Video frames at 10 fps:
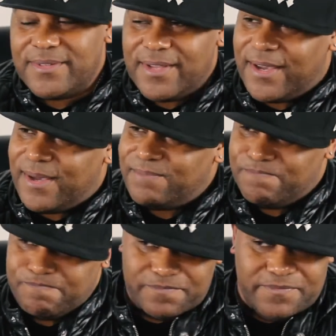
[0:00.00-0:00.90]

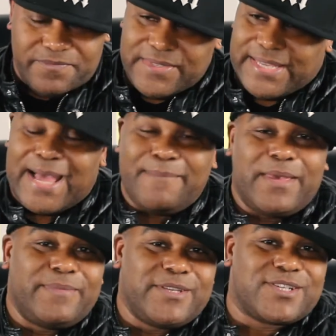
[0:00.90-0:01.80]
And I
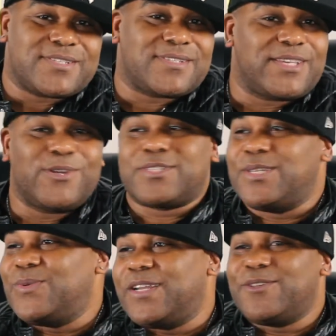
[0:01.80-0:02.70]
may be just as guilty.
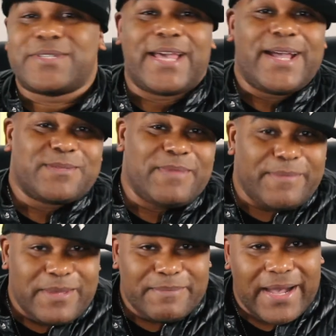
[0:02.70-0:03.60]
One of those ads may
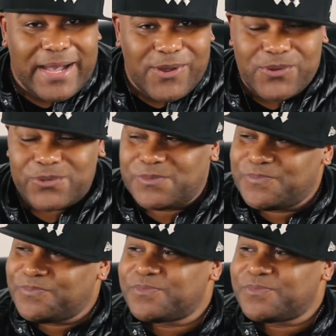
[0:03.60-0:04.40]
be my own.